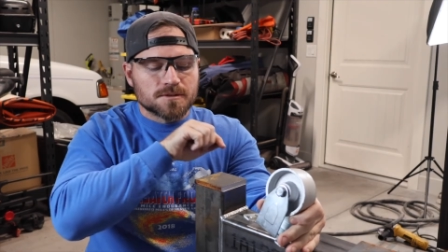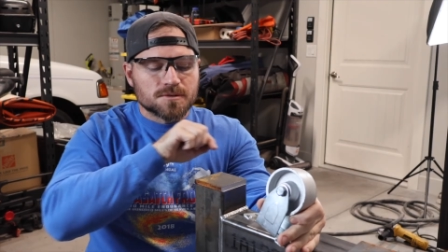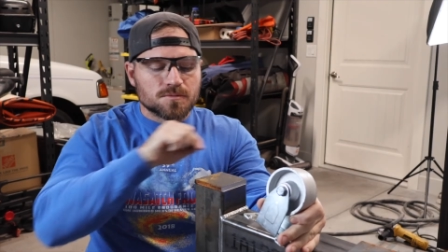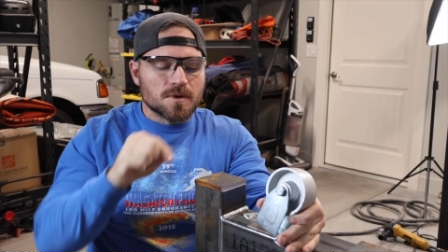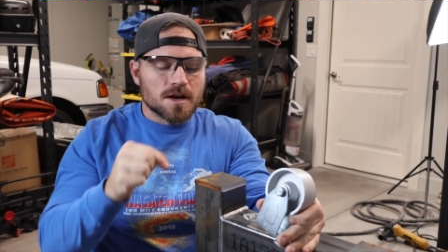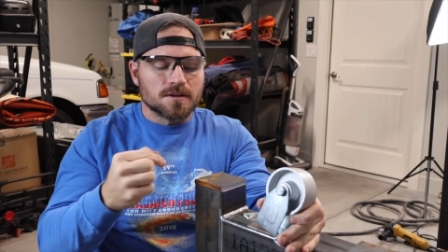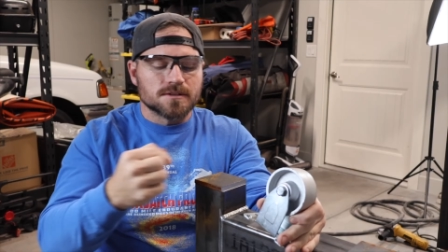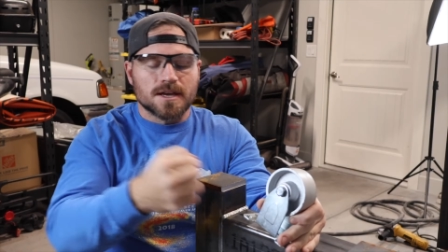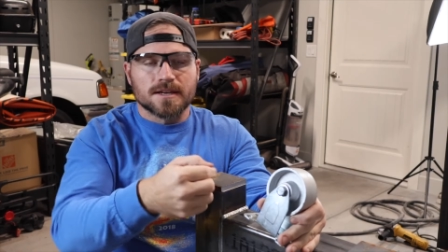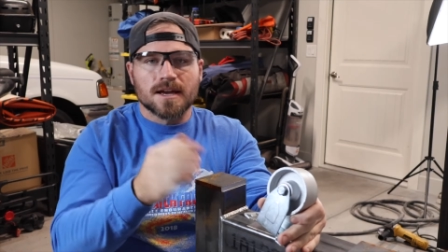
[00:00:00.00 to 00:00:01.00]
to
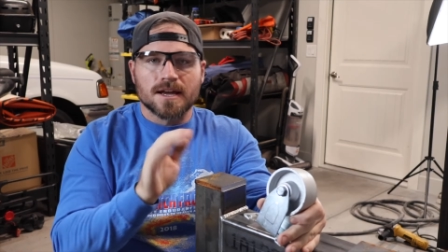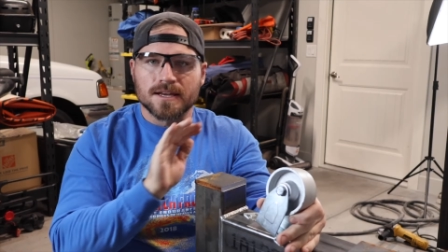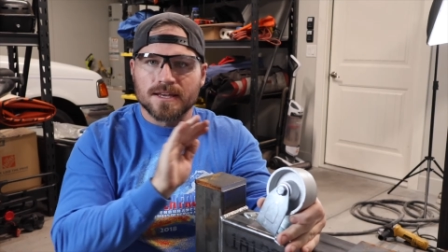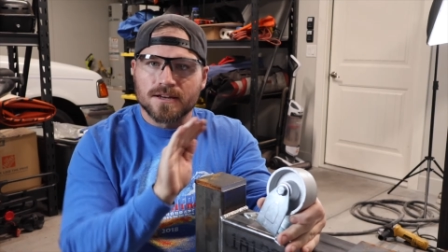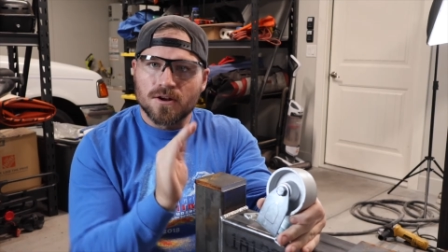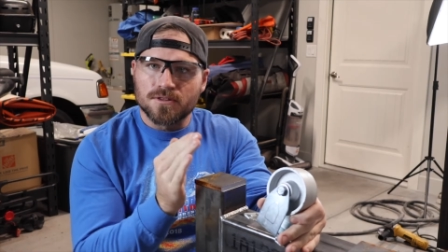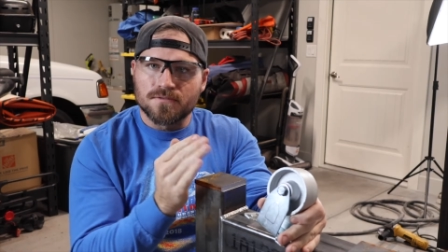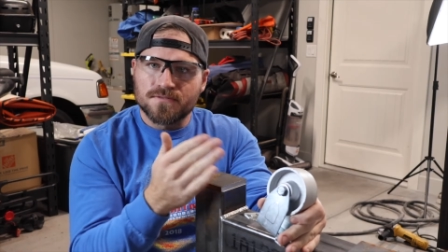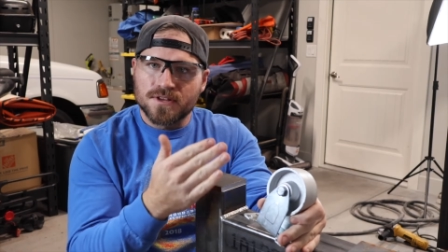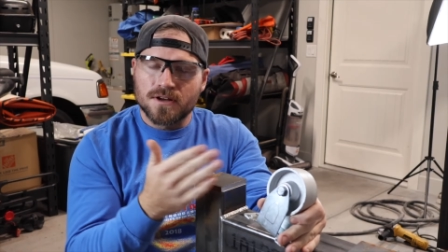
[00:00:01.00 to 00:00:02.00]
weld and kind of get it all to
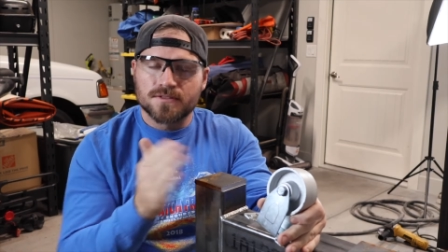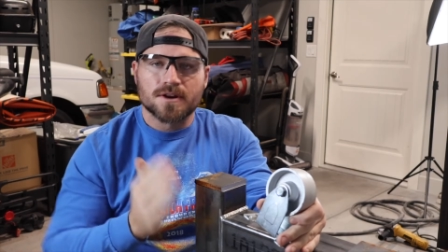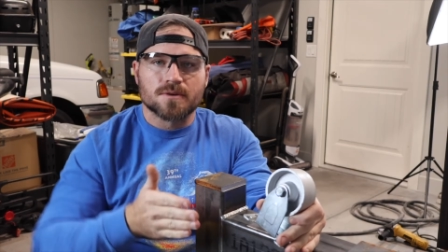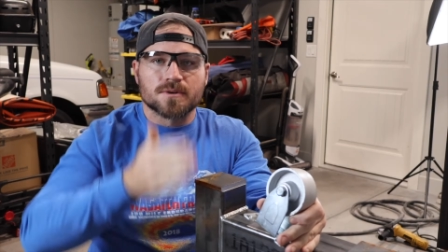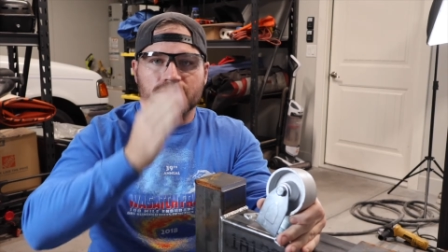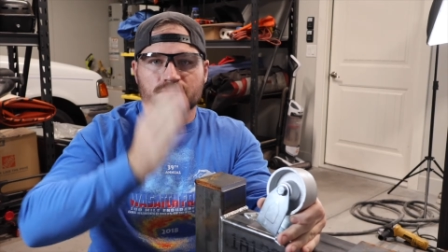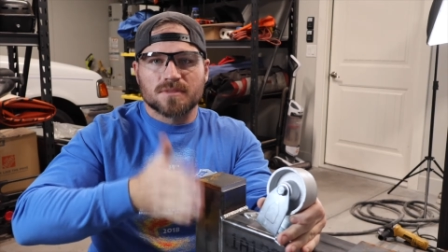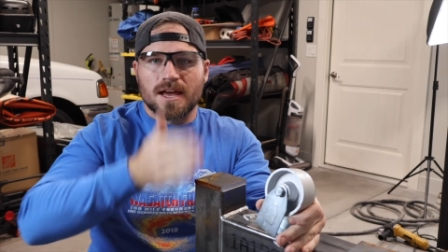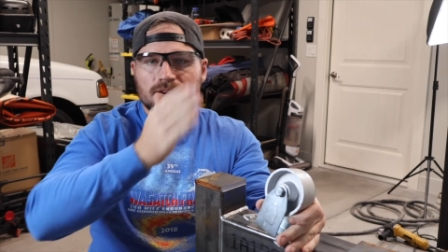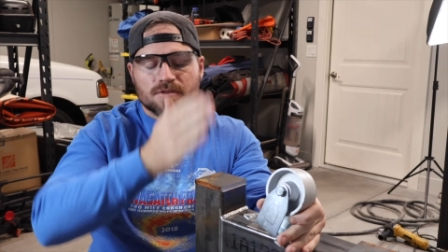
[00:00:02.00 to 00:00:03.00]
fit on there with some
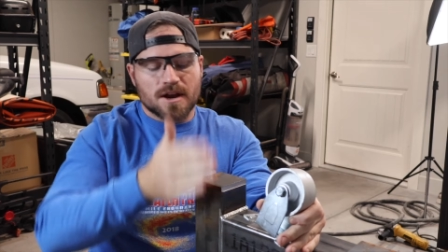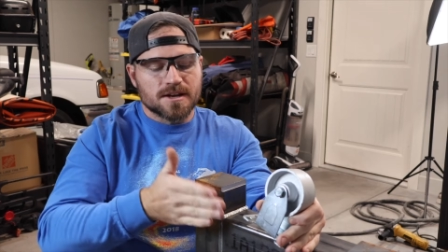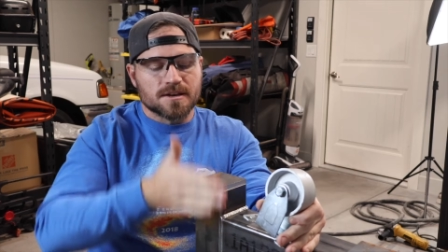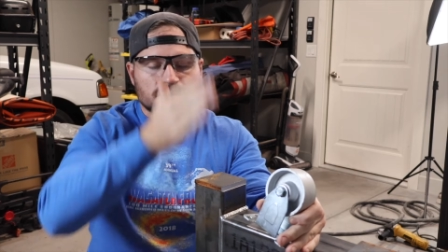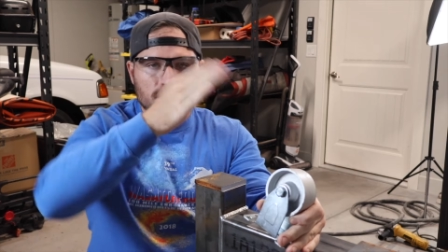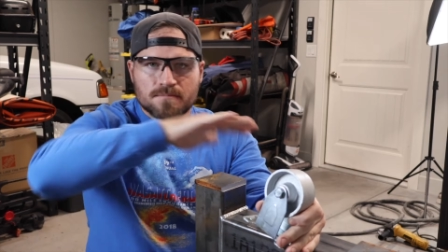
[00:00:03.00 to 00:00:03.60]
light grinding,